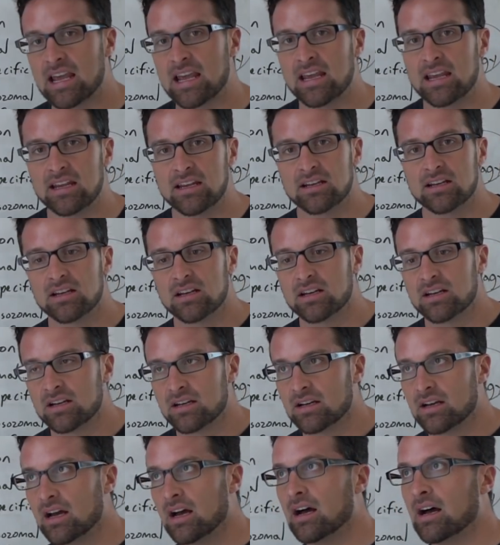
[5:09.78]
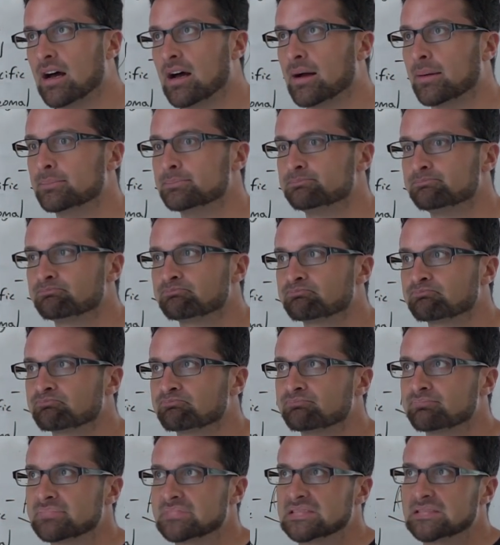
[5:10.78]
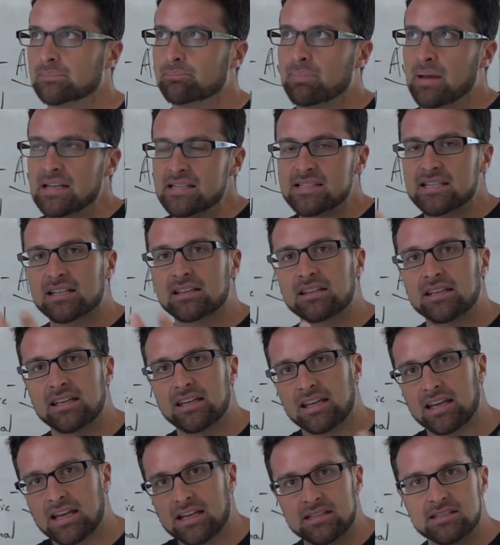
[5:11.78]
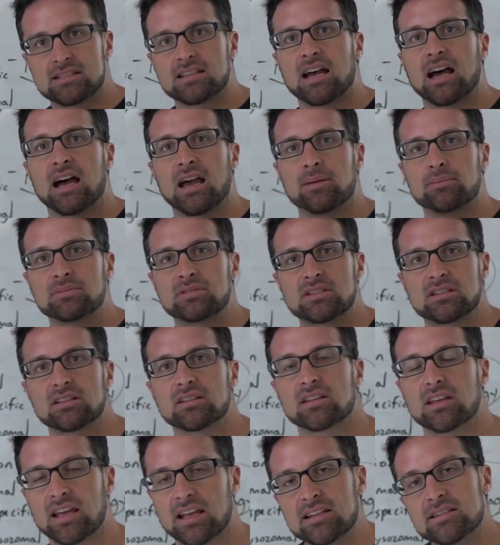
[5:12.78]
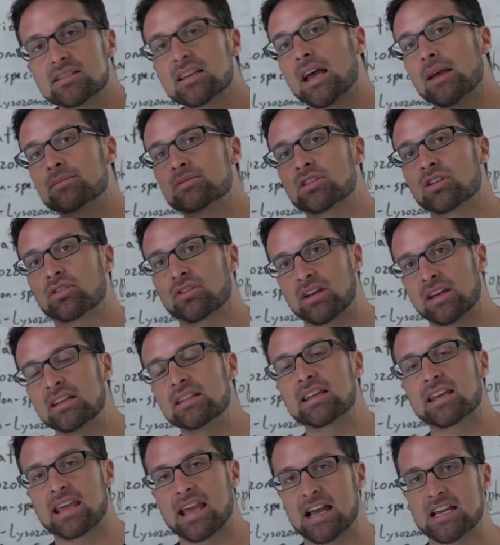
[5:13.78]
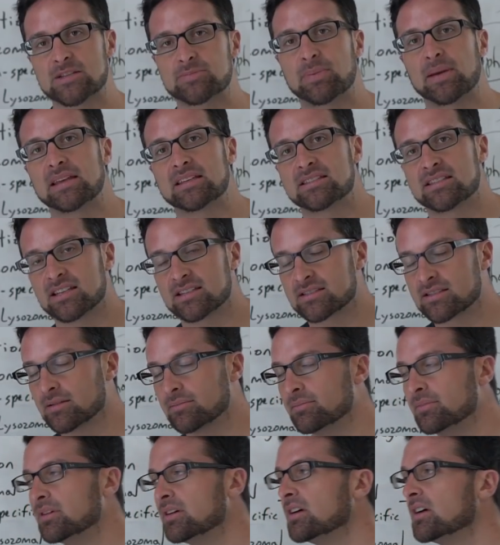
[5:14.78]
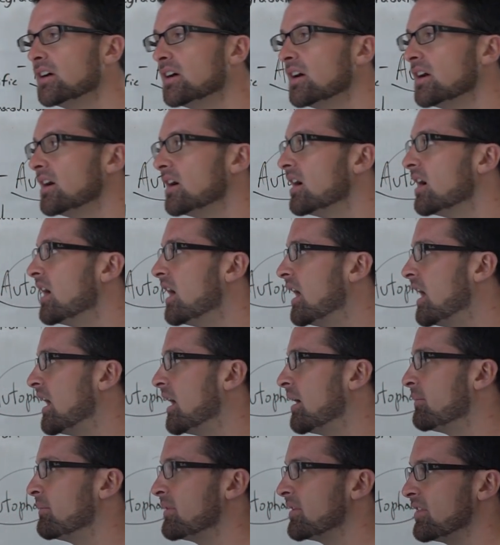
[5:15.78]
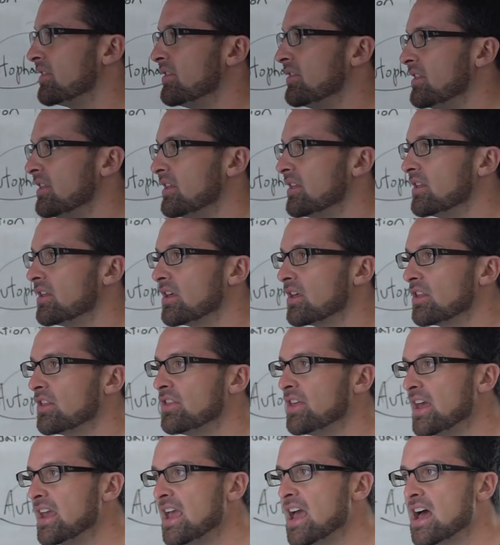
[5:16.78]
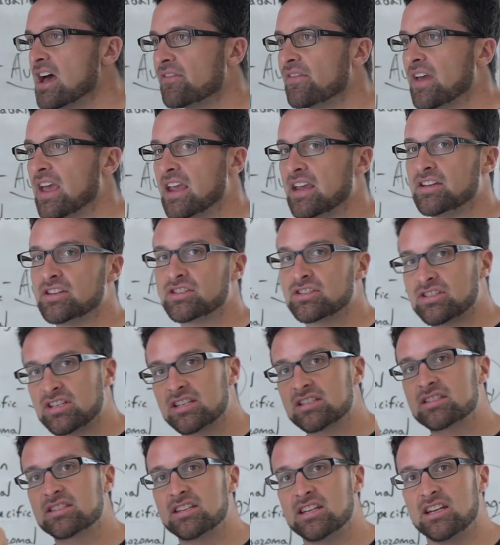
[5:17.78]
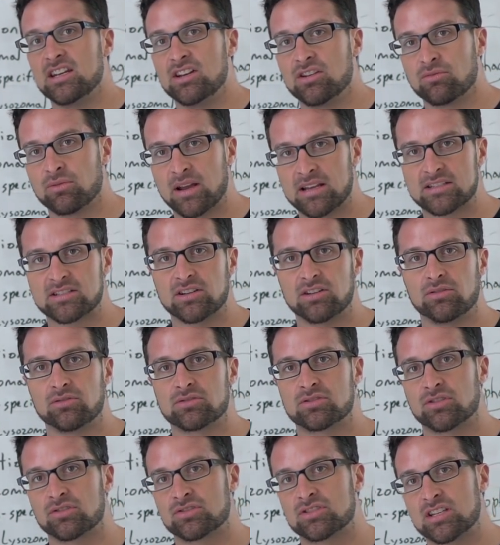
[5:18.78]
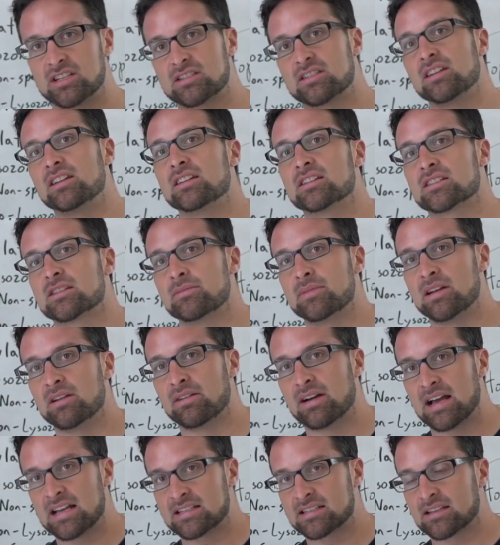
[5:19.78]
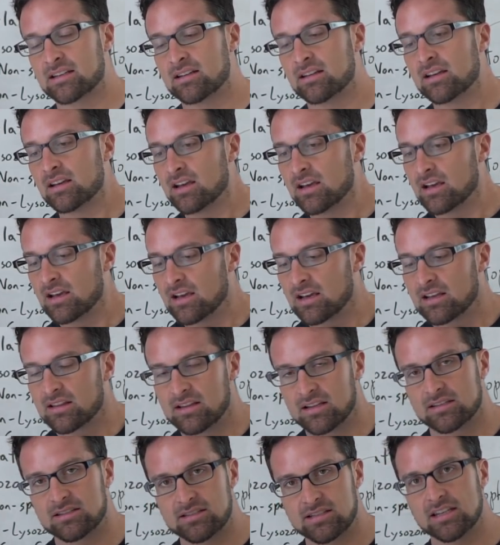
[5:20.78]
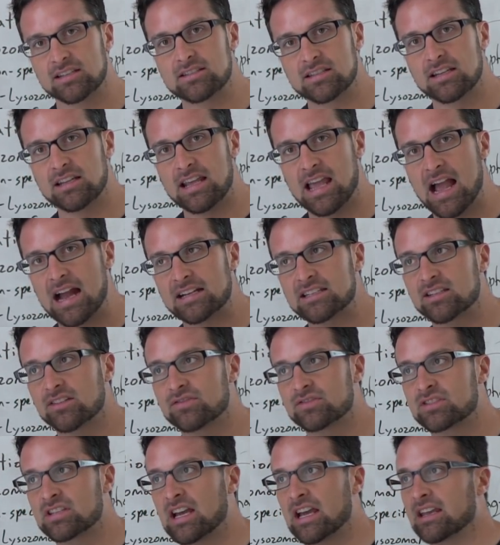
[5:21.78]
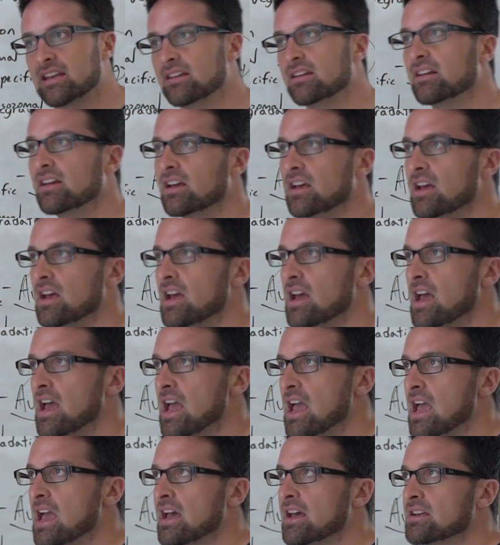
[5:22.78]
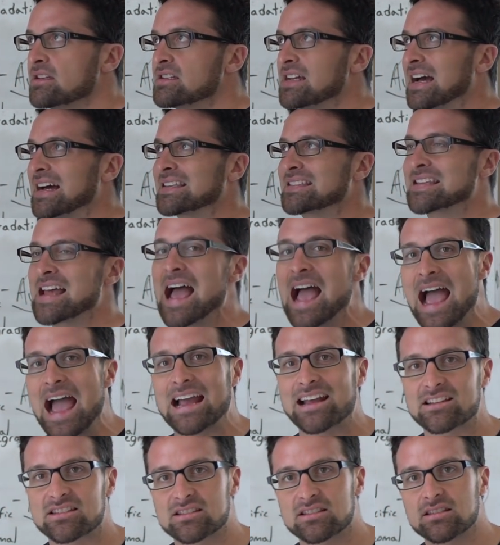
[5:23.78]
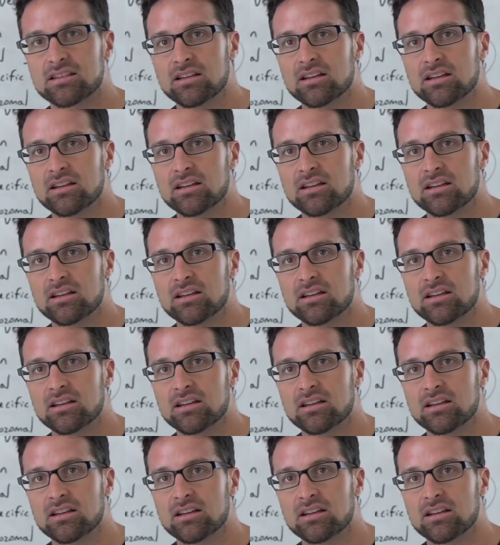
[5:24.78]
a um, basically enzymes, enzymes that are in the caspase system. Um, they have a cysteine residue. So cysteine is an amino acid that sits in the active site and attacks